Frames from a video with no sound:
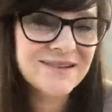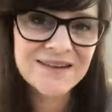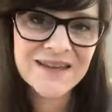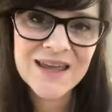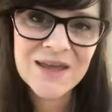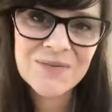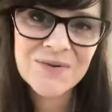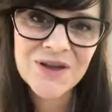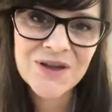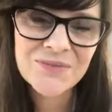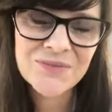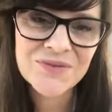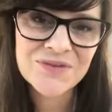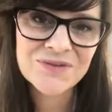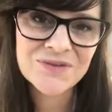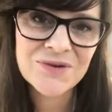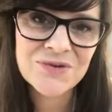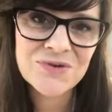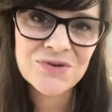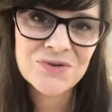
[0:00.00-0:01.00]
to keep going with
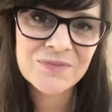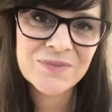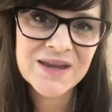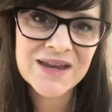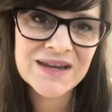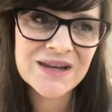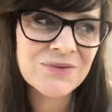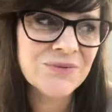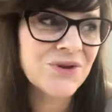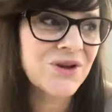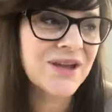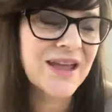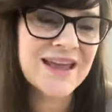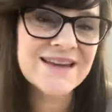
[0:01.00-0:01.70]
the social media work,